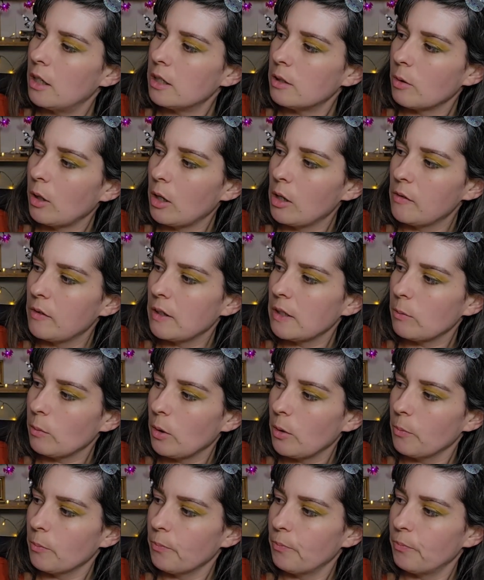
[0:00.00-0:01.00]
So going with this
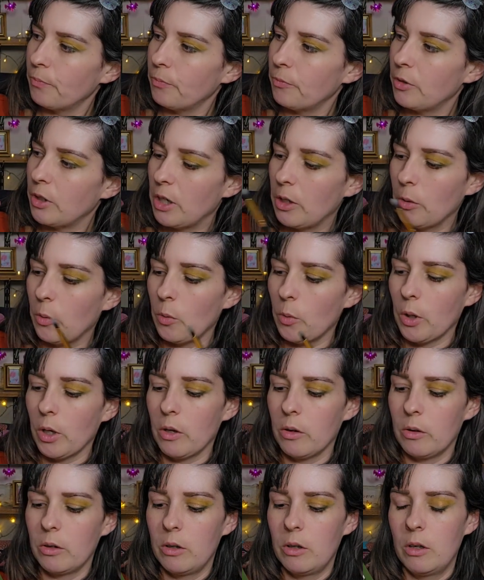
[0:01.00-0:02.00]
one for the inner
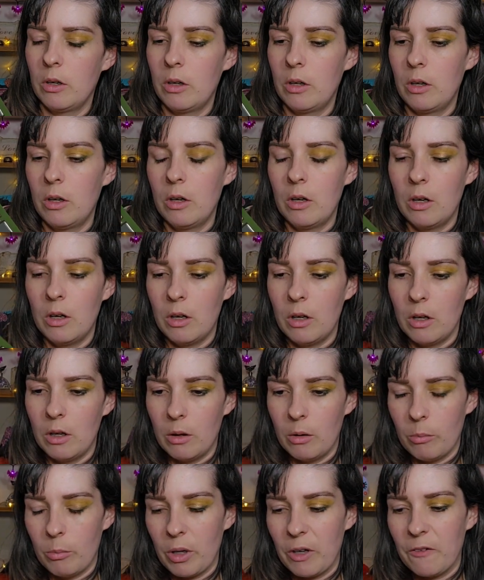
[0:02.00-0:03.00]
corner.
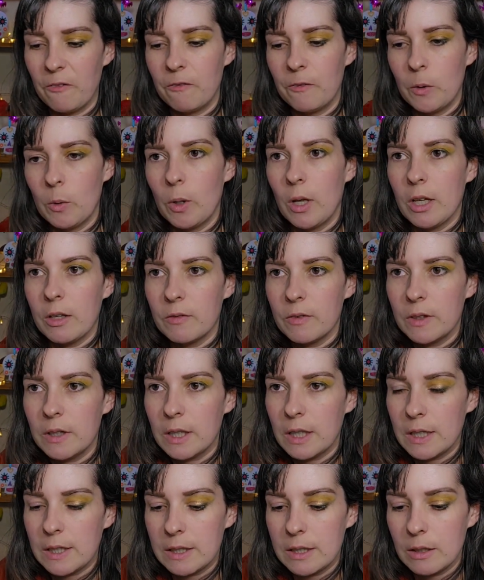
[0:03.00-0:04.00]
But I feel like for
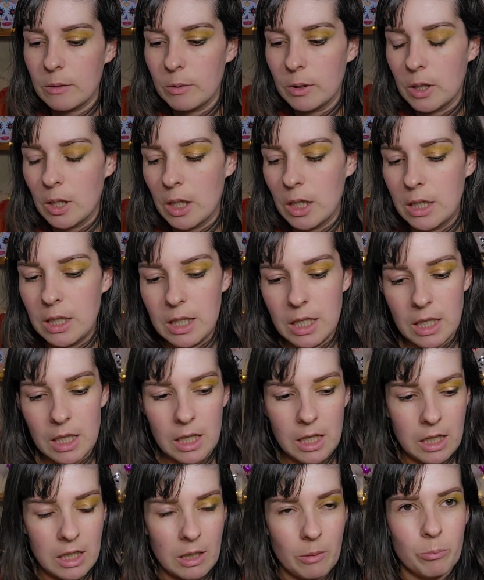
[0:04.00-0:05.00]
this, I'm going to
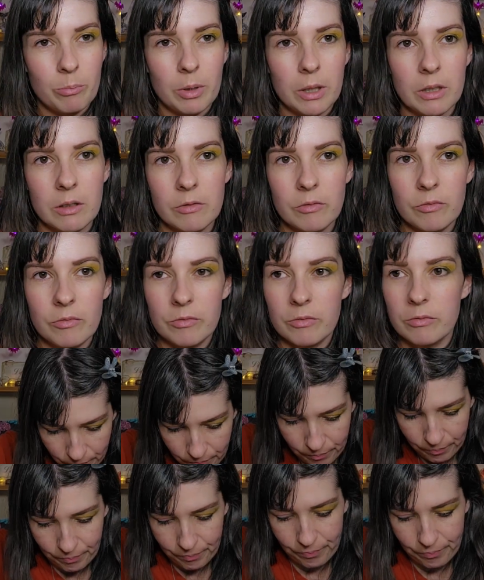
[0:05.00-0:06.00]
need a bit of
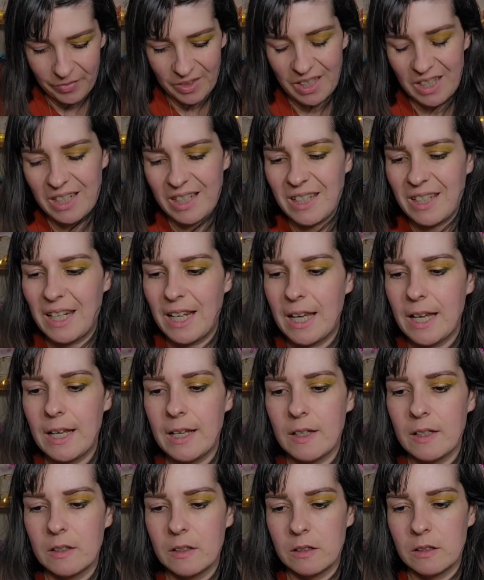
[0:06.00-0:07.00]
NYX
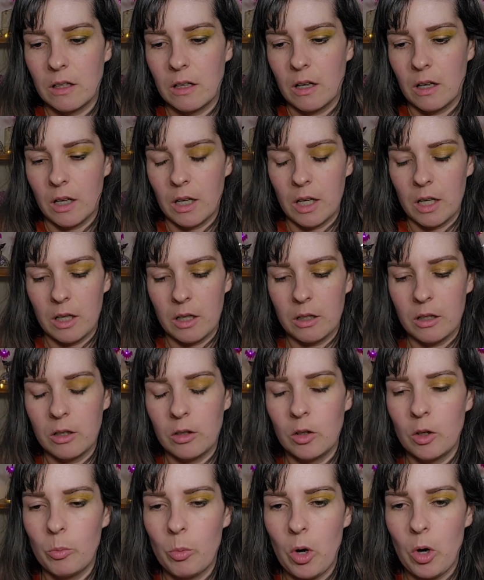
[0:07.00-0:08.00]
Glitter
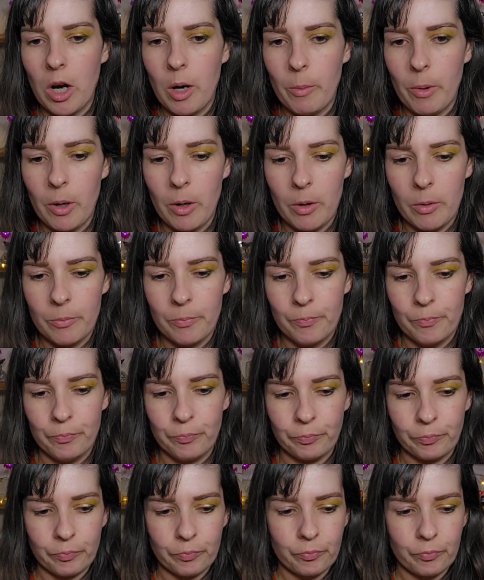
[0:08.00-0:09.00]
Glue Primer.
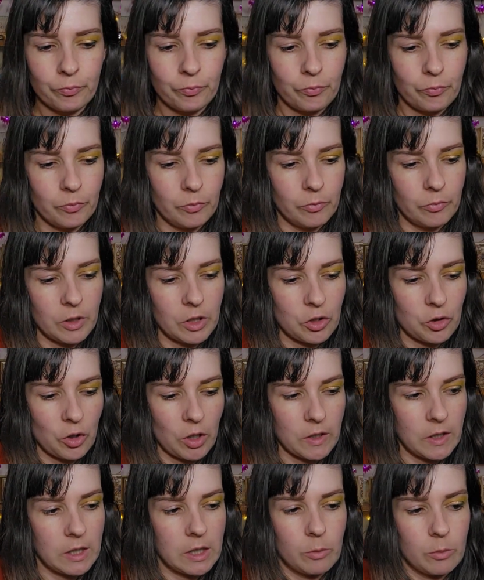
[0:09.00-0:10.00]
Let's
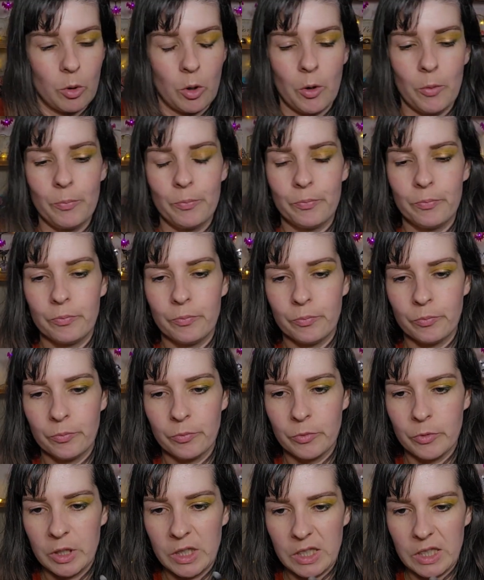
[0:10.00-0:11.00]
try this one.
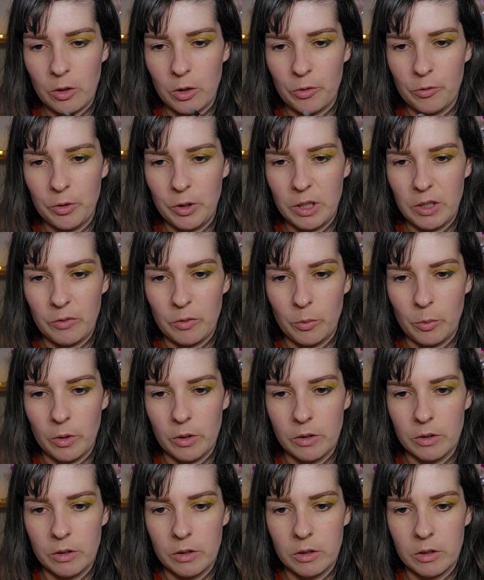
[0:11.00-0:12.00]
I've got a few different
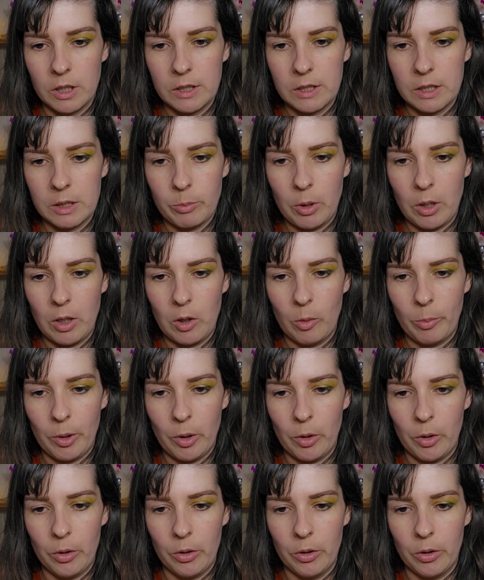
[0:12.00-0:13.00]
ones. Let's just put a little
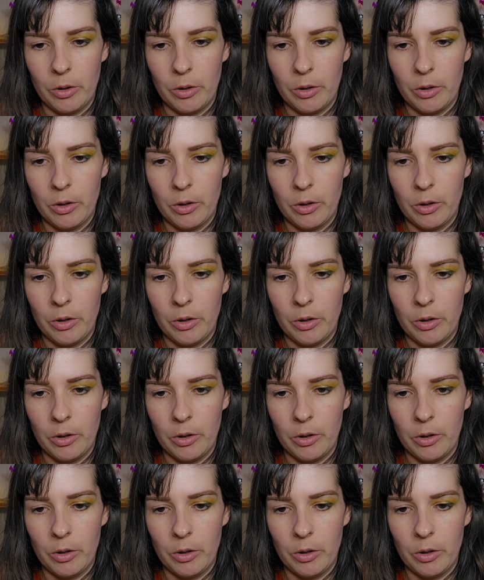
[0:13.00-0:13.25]
bit on.